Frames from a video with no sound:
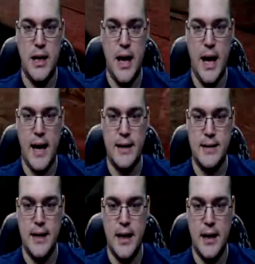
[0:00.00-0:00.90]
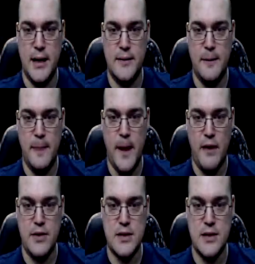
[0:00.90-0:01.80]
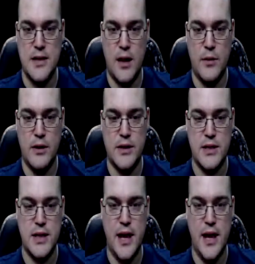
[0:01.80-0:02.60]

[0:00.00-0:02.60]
and obviously it's not realistic.